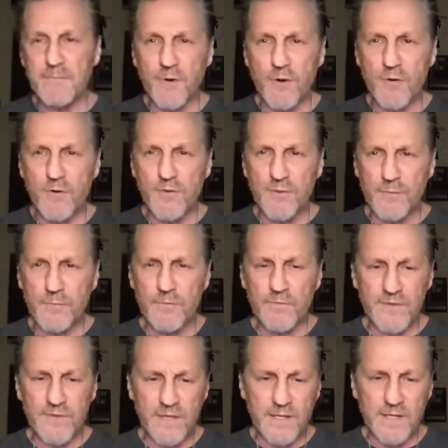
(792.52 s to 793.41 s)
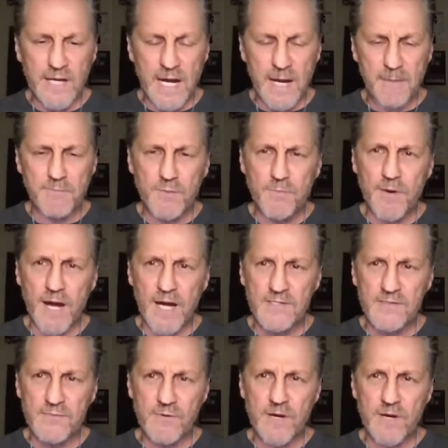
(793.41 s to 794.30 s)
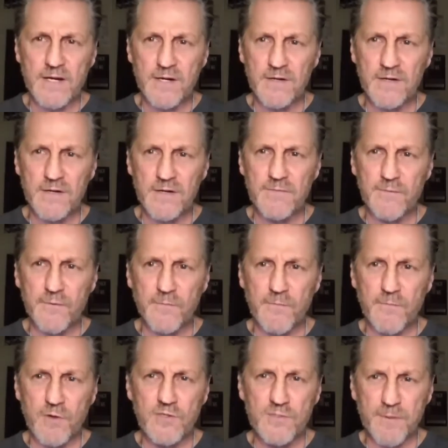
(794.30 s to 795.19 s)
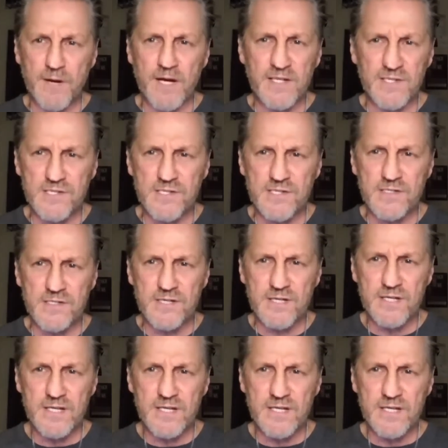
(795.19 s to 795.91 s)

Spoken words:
the CompuBox record for most punches in